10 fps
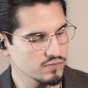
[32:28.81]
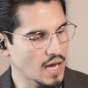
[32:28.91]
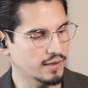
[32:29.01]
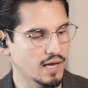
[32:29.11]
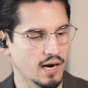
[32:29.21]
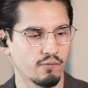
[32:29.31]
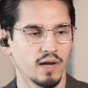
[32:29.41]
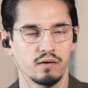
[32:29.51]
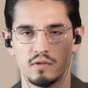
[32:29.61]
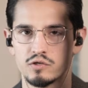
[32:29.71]
then I
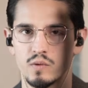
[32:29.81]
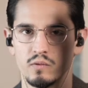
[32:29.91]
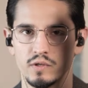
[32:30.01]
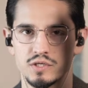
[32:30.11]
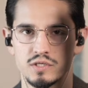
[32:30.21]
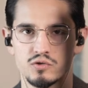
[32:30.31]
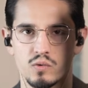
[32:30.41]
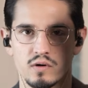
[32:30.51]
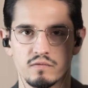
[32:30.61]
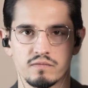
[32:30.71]
read this one, which is
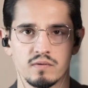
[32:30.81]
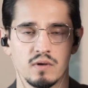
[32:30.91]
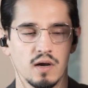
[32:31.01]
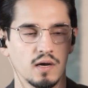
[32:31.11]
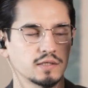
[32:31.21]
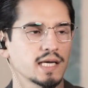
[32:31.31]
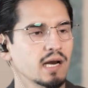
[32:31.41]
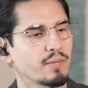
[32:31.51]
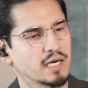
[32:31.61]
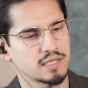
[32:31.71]
sort of
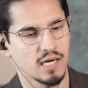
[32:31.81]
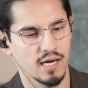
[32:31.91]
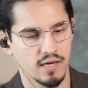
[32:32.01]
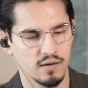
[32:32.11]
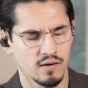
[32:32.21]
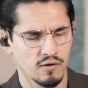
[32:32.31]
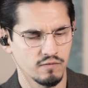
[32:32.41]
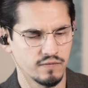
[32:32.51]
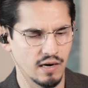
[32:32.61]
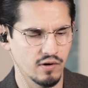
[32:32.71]
side by side,
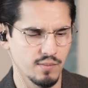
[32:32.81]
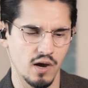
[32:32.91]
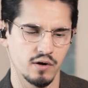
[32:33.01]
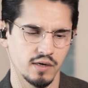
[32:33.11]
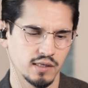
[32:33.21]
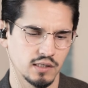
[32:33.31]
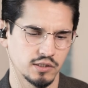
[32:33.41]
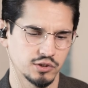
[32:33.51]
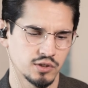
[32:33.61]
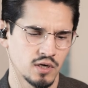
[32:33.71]
very modern
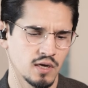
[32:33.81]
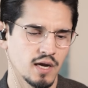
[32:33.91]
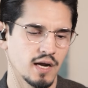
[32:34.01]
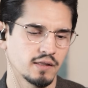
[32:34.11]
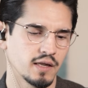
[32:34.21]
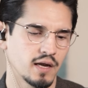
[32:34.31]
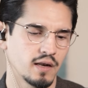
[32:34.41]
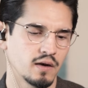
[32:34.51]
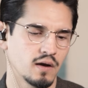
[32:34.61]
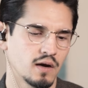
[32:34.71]
English, and
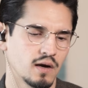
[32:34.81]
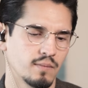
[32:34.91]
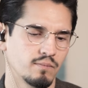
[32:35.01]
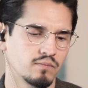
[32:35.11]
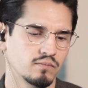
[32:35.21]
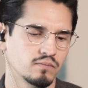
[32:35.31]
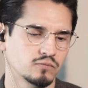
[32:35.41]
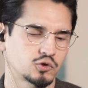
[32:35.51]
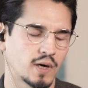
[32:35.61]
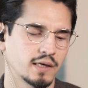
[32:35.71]
then
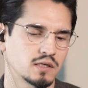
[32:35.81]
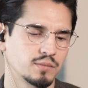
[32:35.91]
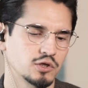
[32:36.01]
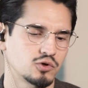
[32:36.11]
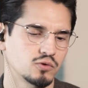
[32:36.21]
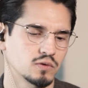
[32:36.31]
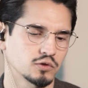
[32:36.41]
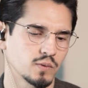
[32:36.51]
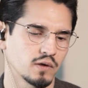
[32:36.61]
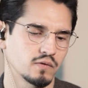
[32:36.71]
trying to be true
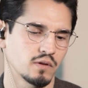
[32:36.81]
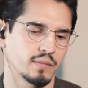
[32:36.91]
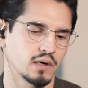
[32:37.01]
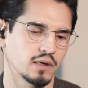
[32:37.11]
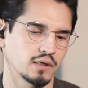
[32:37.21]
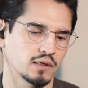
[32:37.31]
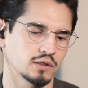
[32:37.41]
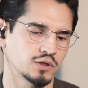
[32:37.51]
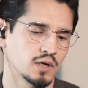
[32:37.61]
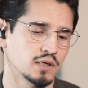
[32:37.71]
as well to the Middle
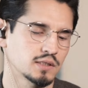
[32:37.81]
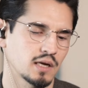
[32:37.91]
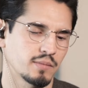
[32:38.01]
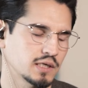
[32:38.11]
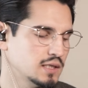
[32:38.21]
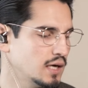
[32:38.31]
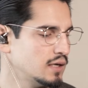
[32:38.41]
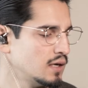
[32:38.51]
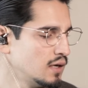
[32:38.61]
English side by side.